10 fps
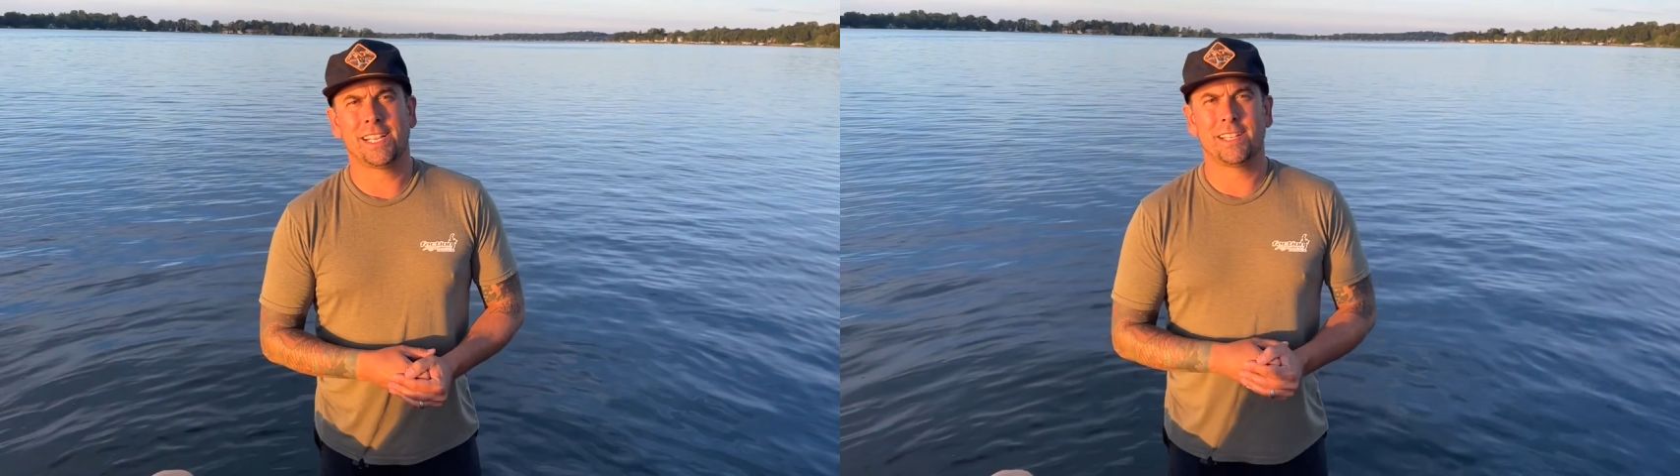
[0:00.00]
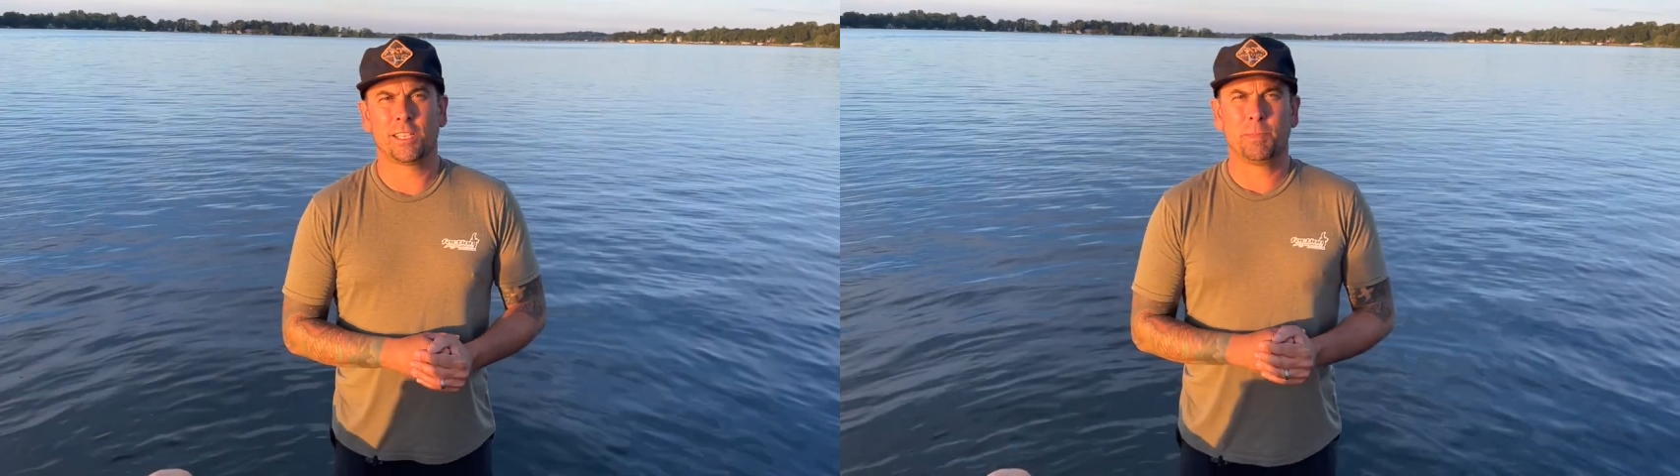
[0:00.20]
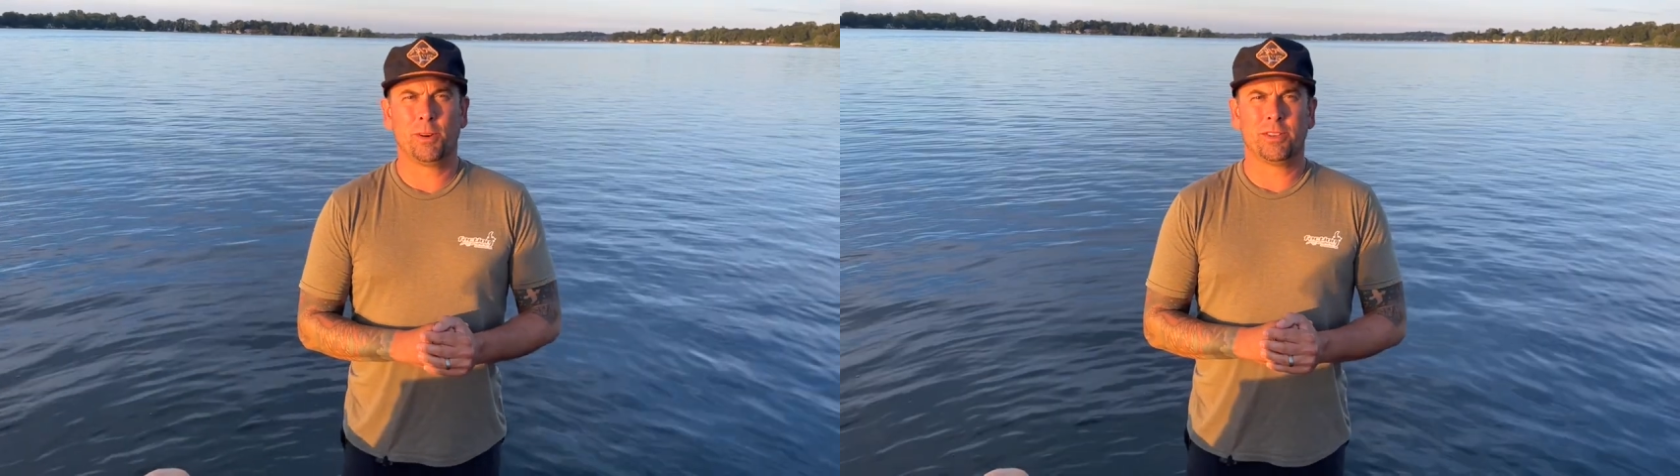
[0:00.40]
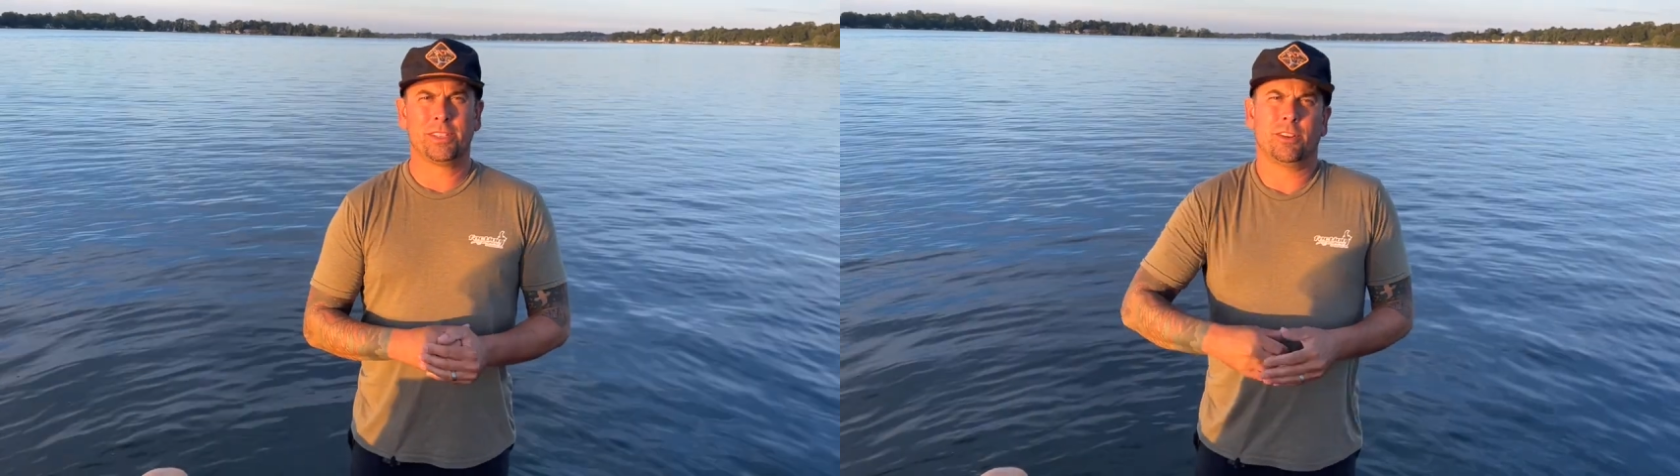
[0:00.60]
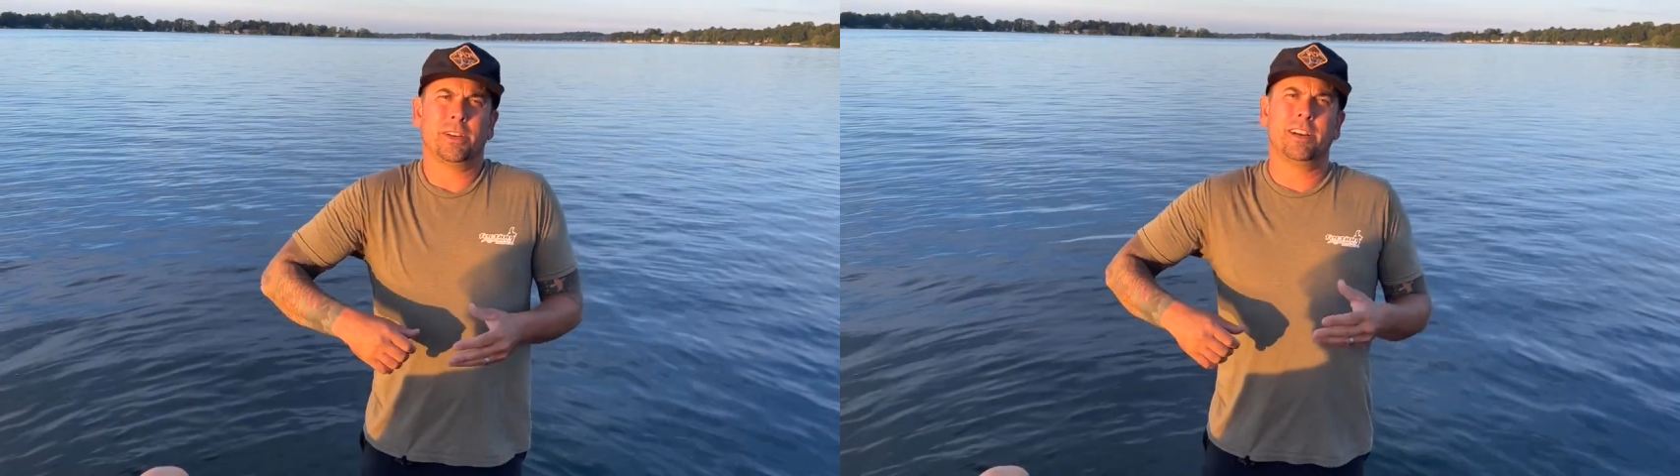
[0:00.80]
on these boats,
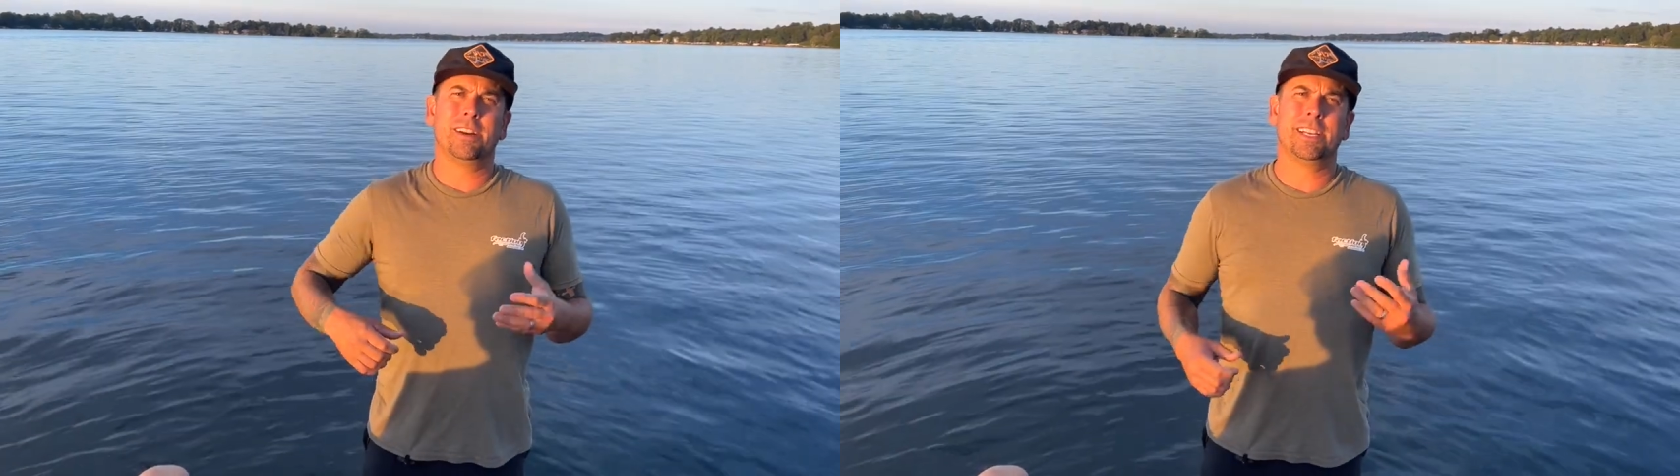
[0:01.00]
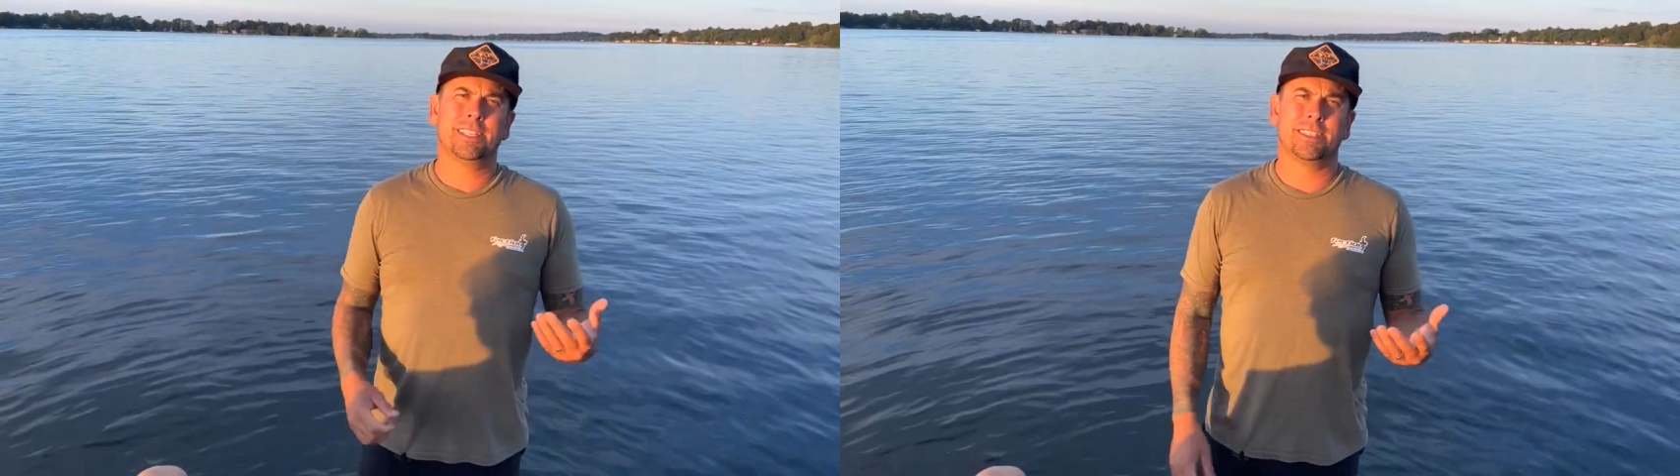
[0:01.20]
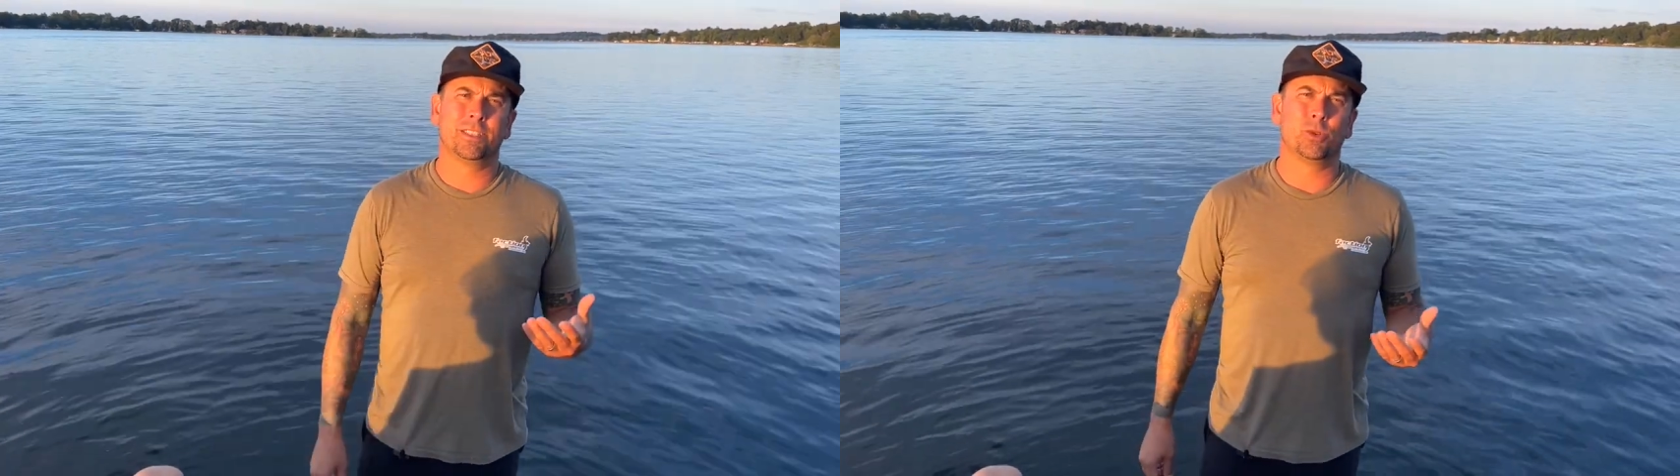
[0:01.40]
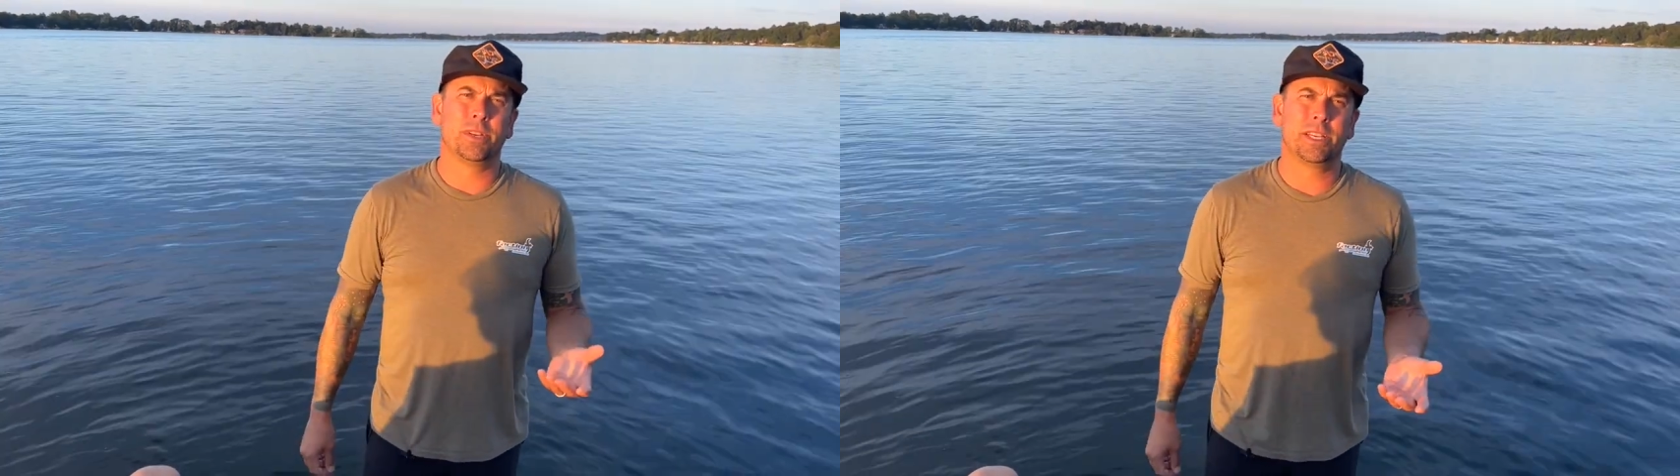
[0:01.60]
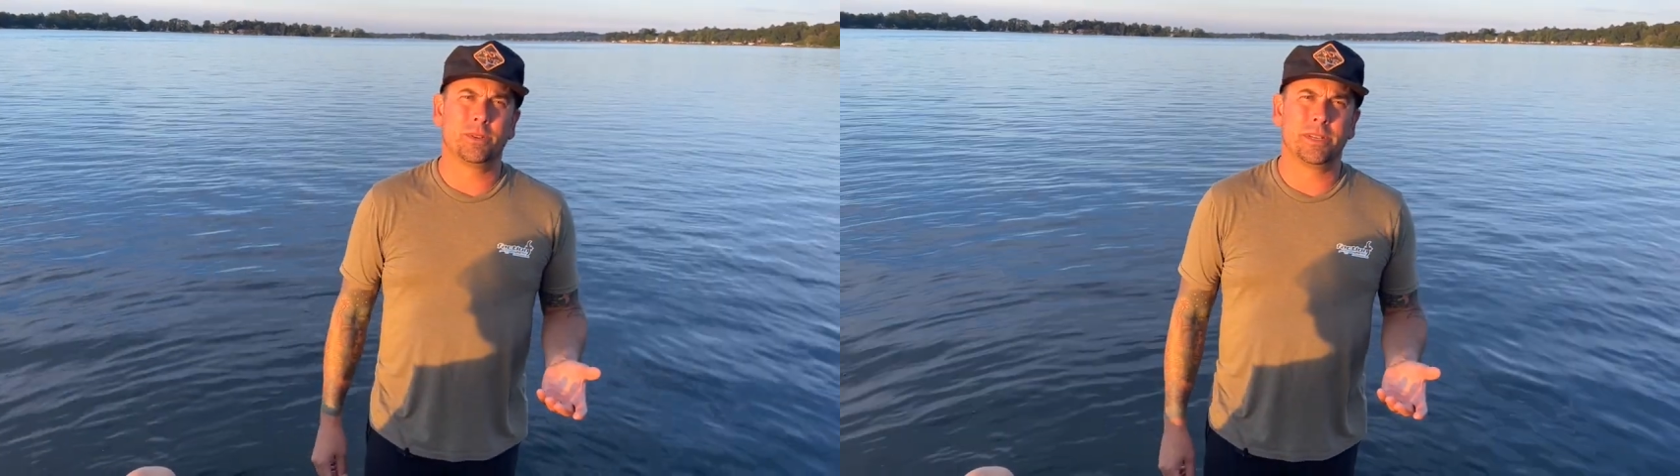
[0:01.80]
so here it is on the
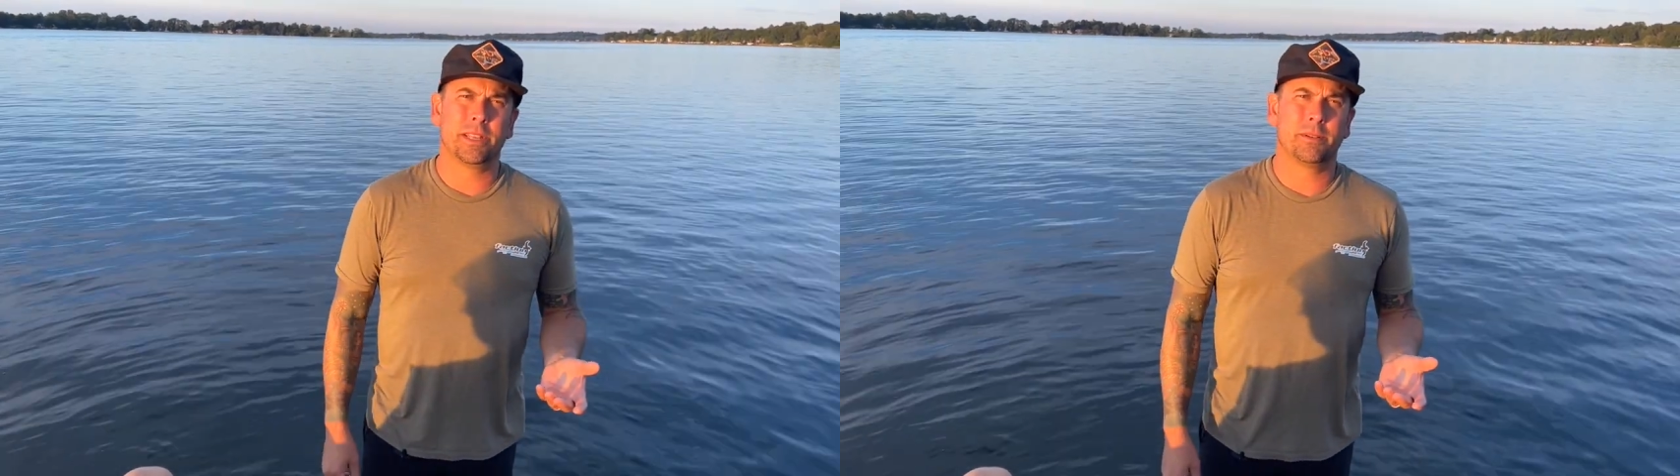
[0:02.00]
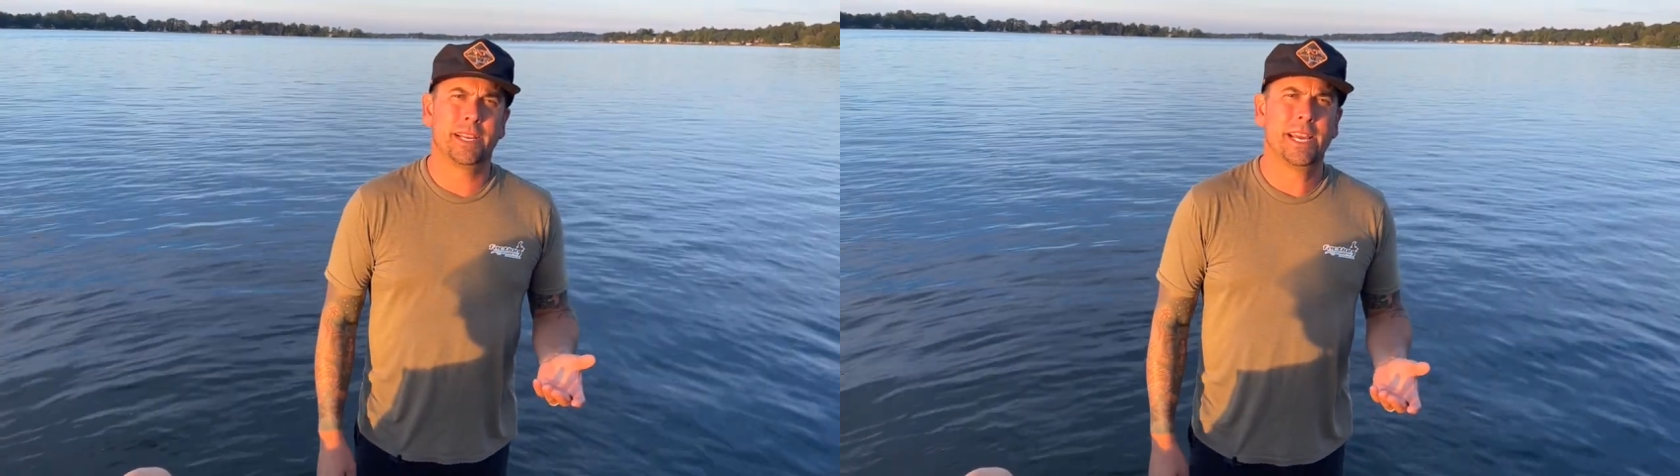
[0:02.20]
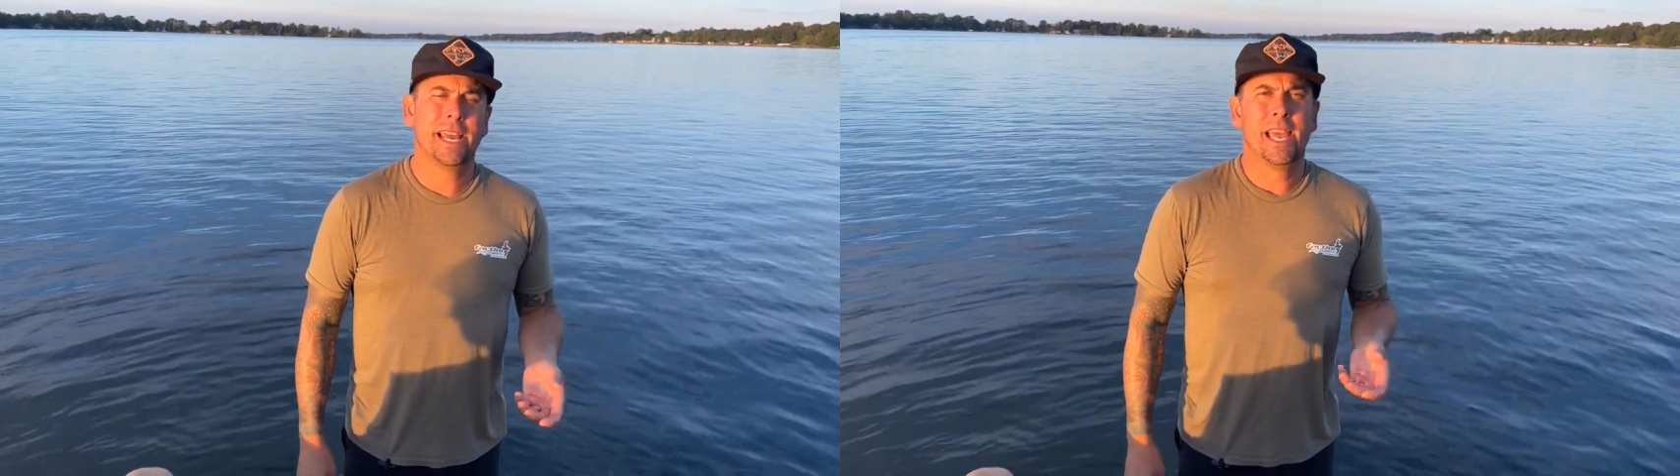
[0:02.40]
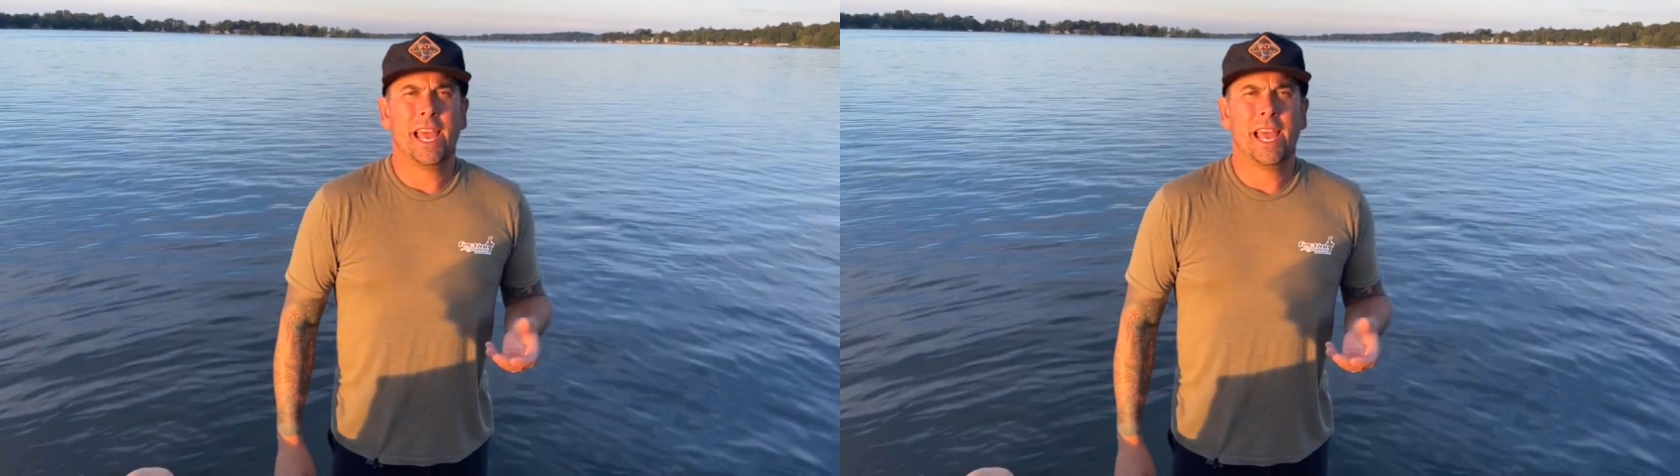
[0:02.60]
2023